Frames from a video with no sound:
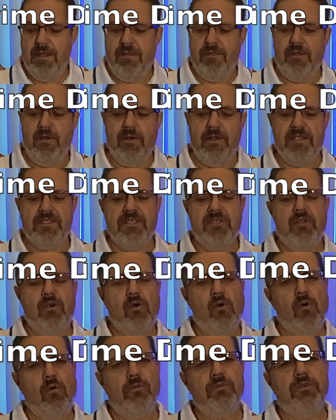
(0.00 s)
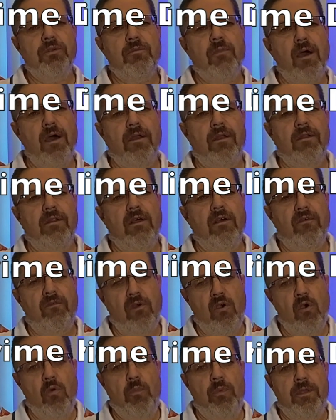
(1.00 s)
There is an older model of
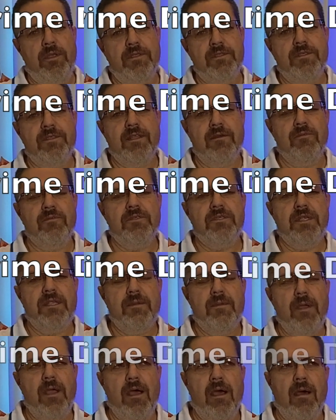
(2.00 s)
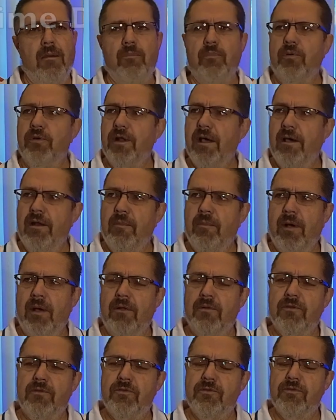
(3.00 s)
Oupes that was put out
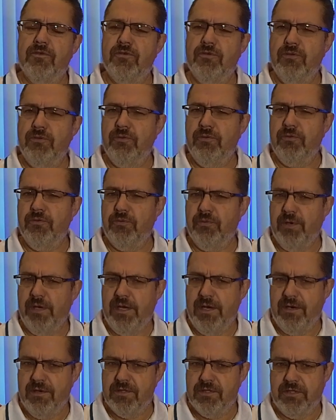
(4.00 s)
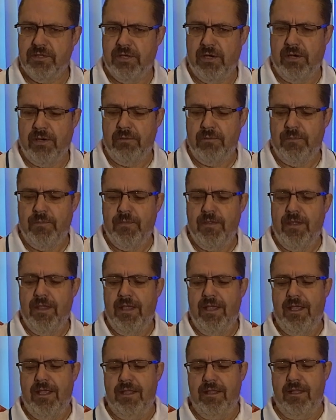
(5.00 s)
about 2-3 years ago,
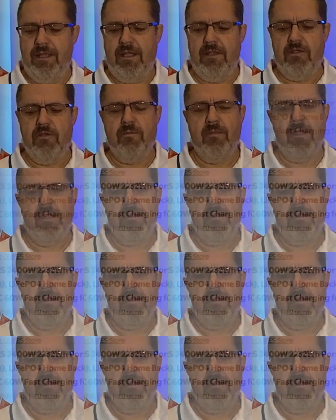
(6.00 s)
and you may